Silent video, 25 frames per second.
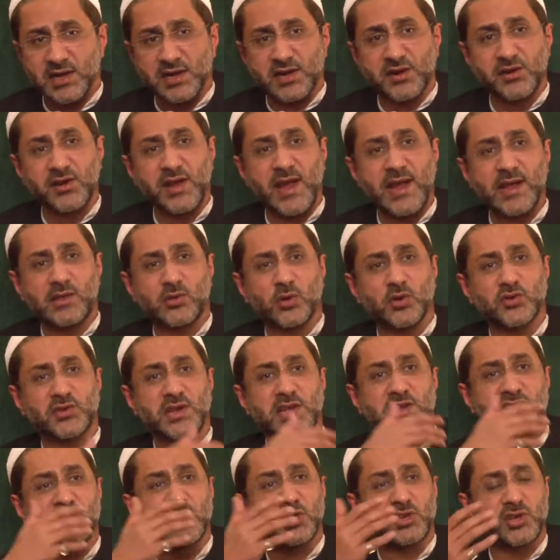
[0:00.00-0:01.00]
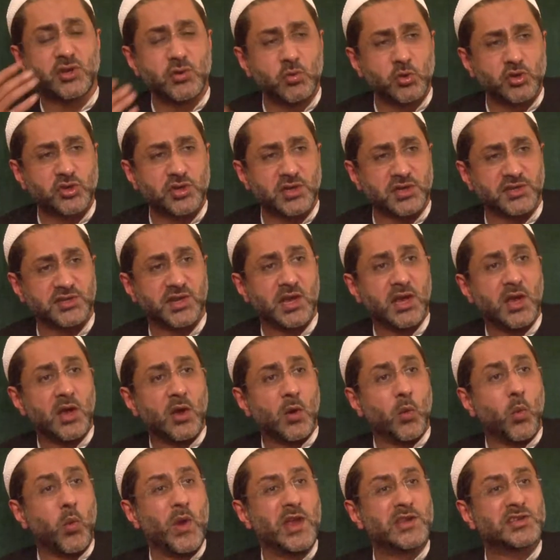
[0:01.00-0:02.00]
create those institutions
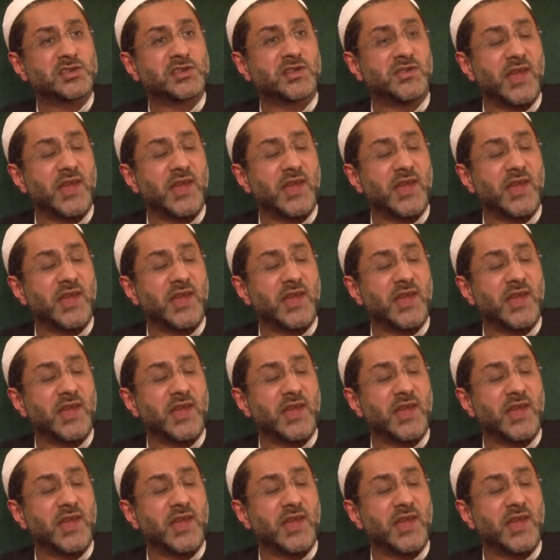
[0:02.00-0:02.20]
which